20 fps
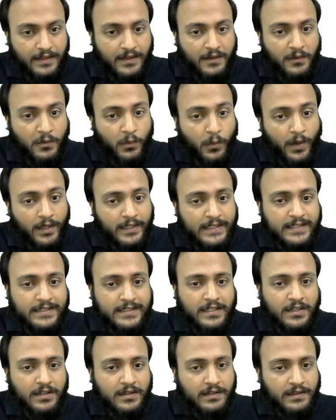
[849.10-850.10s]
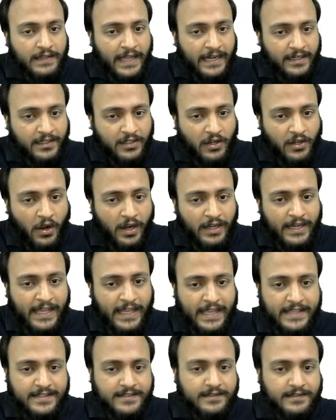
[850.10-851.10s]
What is that called
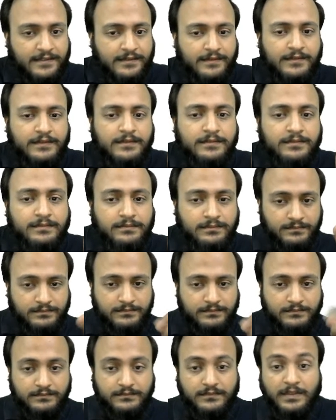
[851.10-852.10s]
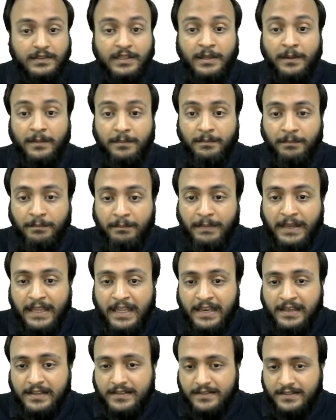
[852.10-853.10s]
as? The
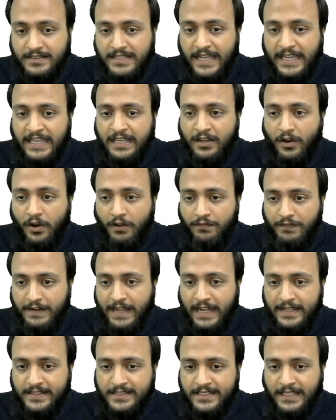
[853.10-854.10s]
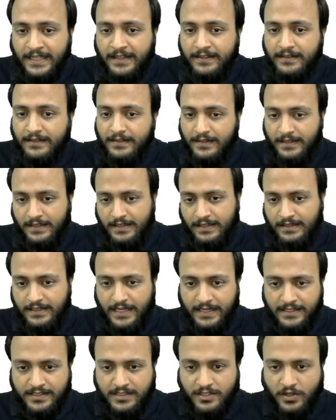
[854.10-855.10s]
male style of dancing,
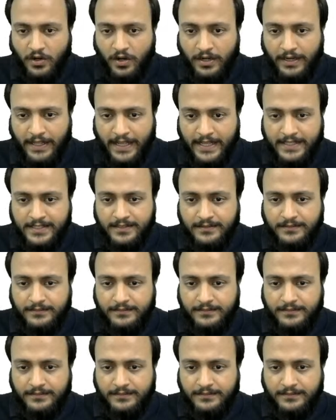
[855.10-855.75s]
that is called as